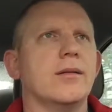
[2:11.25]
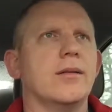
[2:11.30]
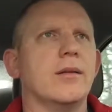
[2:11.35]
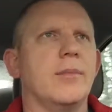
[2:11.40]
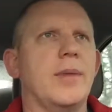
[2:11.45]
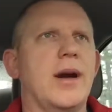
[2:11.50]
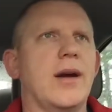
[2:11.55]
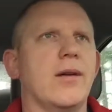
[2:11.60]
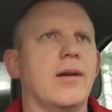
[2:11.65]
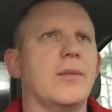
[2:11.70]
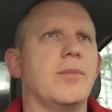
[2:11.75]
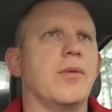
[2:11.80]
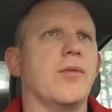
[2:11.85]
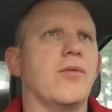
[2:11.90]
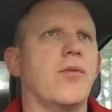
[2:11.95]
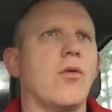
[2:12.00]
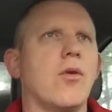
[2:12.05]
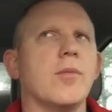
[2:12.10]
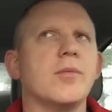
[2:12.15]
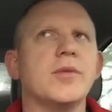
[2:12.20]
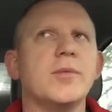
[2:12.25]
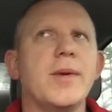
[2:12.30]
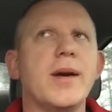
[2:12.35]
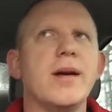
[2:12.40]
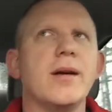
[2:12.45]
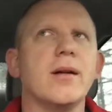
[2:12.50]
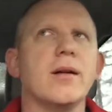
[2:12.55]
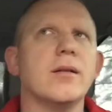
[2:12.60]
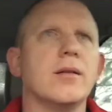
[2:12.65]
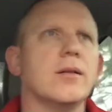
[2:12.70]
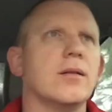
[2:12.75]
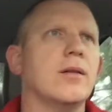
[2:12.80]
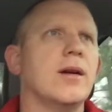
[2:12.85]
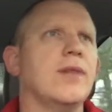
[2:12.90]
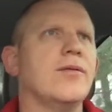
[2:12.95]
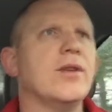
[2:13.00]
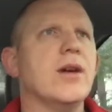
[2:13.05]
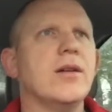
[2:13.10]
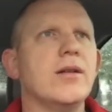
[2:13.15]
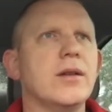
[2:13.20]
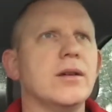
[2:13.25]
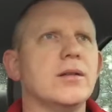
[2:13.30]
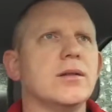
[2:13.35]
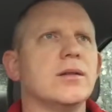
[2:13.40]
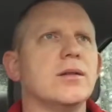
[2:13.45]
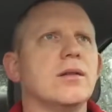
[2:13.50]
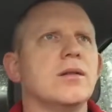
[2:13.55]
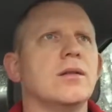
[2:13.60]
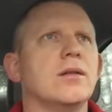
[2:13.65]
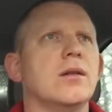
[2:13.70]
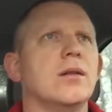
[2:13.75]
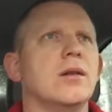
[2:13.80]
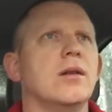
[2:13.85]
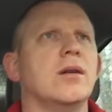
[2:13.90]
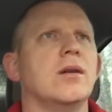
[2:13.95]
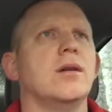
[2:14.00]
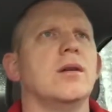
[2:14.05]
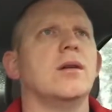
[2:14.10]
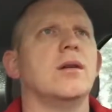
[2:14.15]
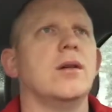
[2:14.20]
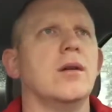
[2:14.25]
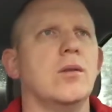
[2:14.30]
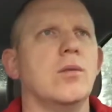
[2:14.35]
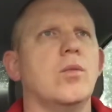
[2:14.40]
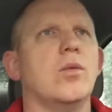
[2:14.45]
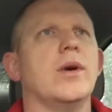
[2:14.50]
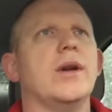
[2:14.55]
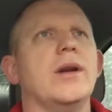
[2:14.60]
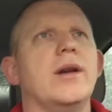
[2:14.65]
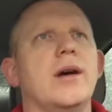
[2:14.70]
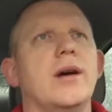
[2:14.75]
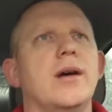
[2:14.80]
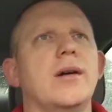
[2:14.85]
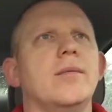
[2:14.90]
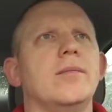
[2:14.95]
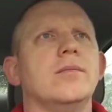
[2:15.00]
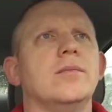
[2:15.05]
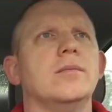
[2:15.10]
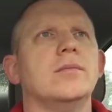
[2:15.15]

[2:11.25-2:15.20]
The battery performs better, I've noticed, when I